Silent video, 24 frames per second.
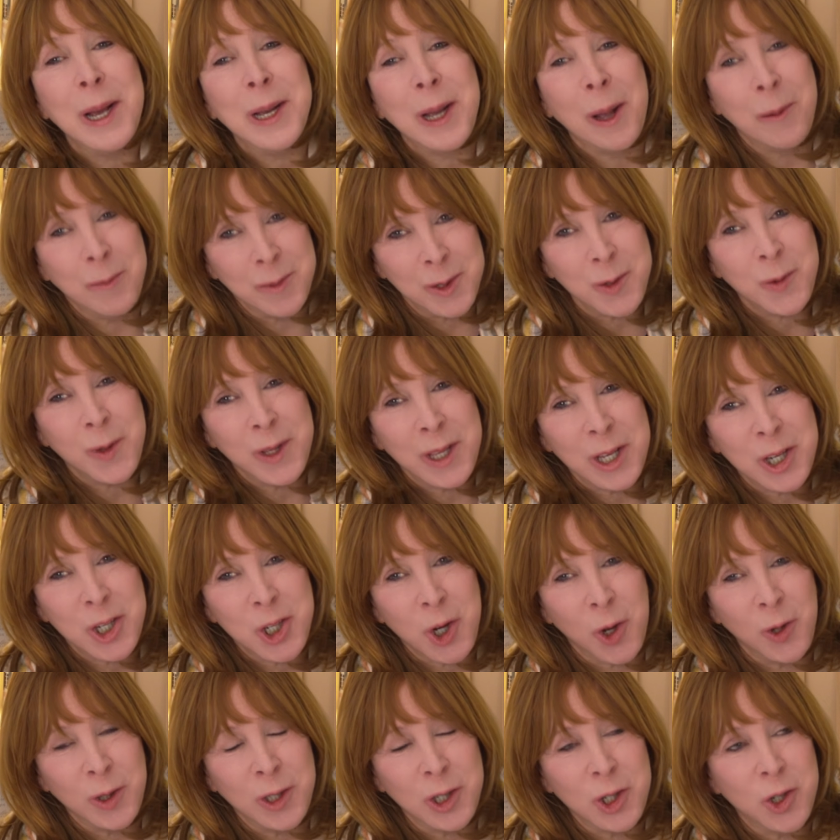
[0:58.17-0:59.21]
comes with a
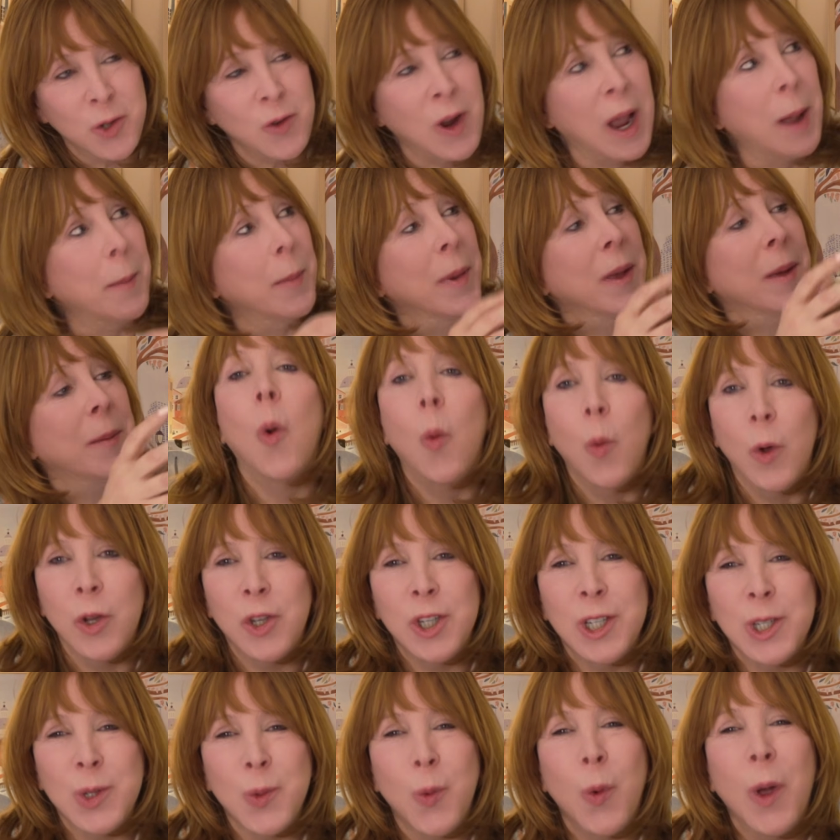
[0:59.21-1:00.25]
shoulder strap,
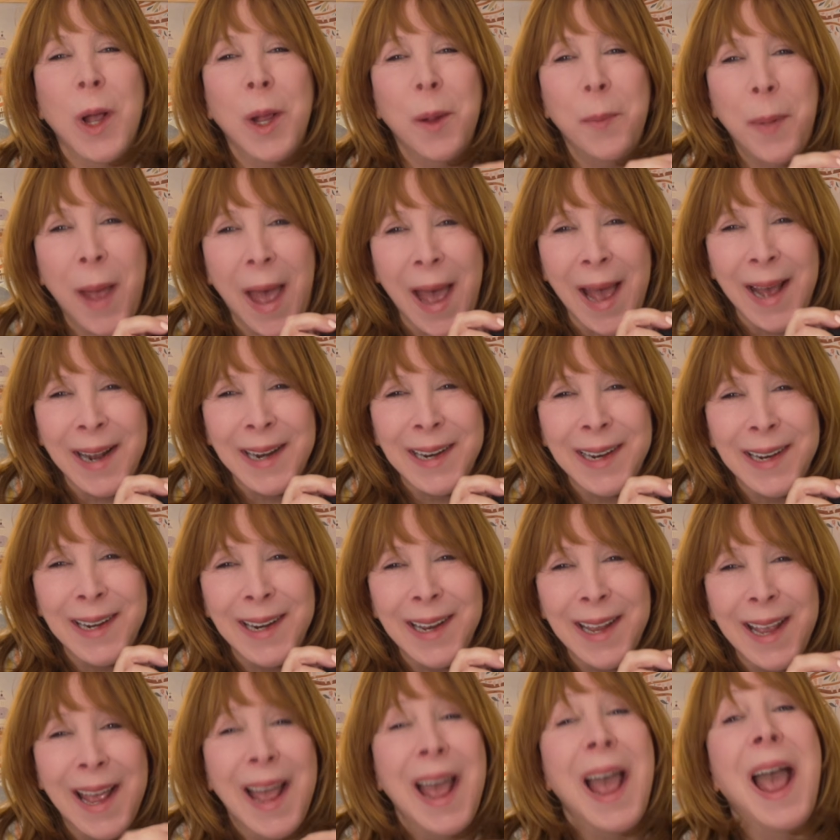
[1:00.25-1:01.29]
which is well padded
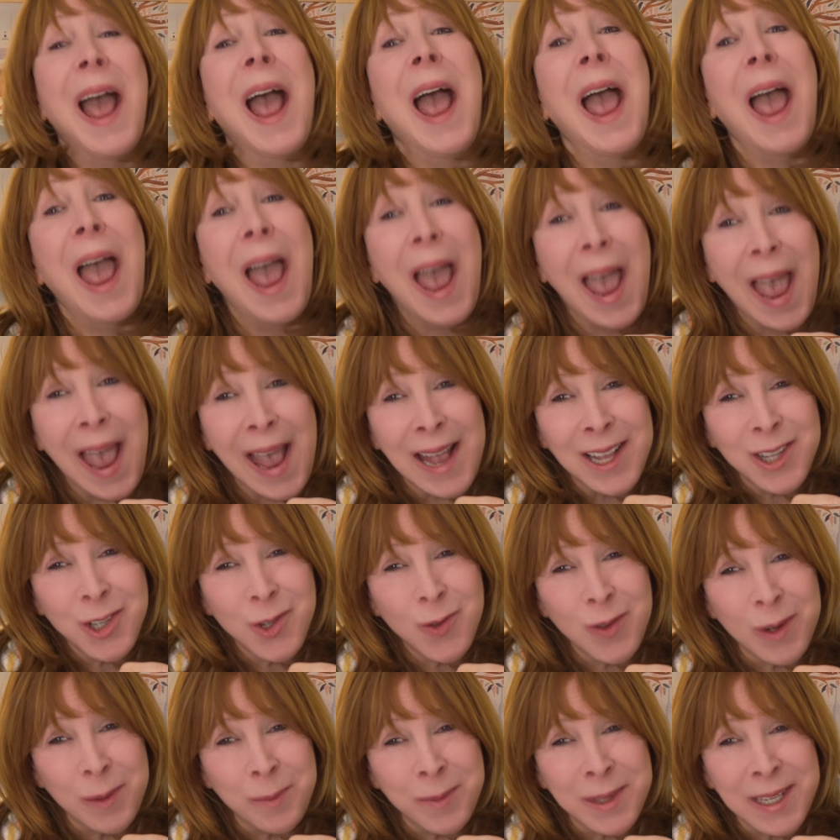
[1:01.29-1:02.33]
and
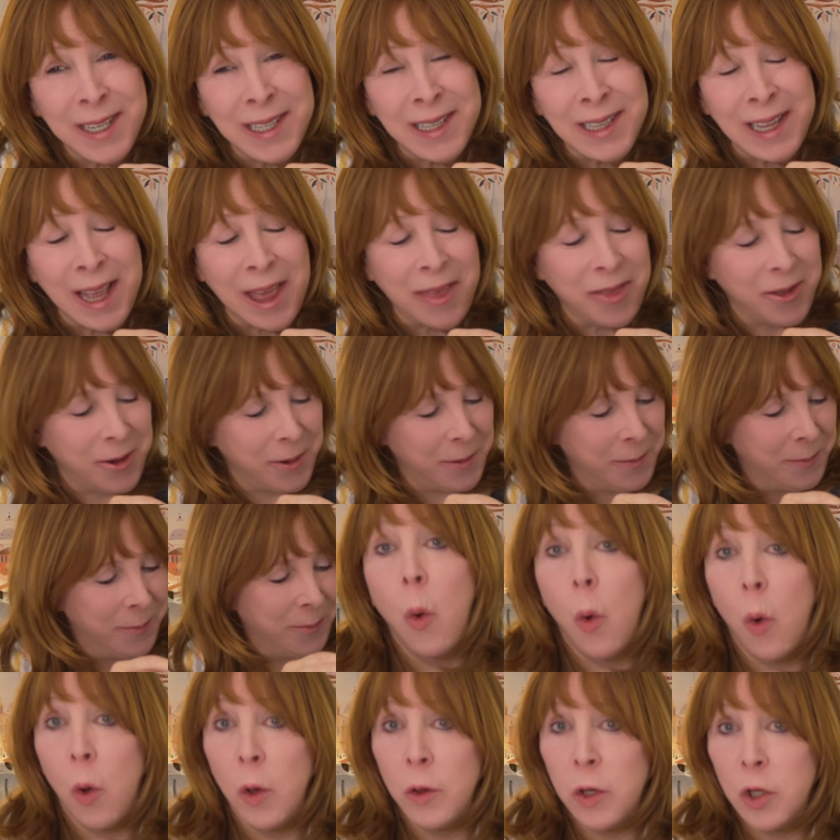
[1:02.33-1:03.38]
trimmed in leather.
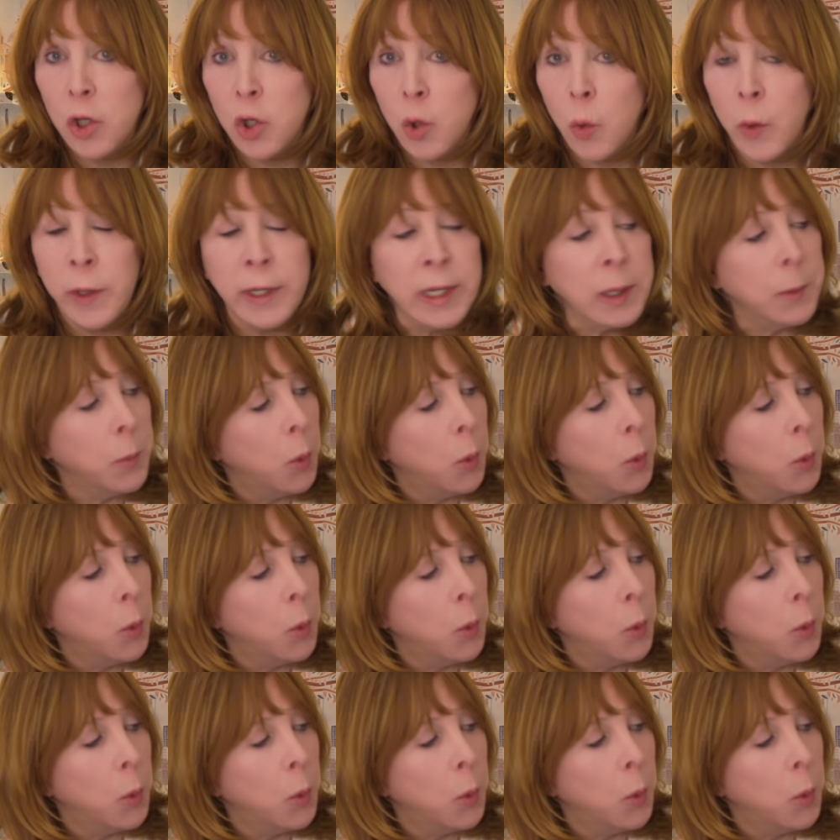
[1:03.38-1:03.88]
All the joining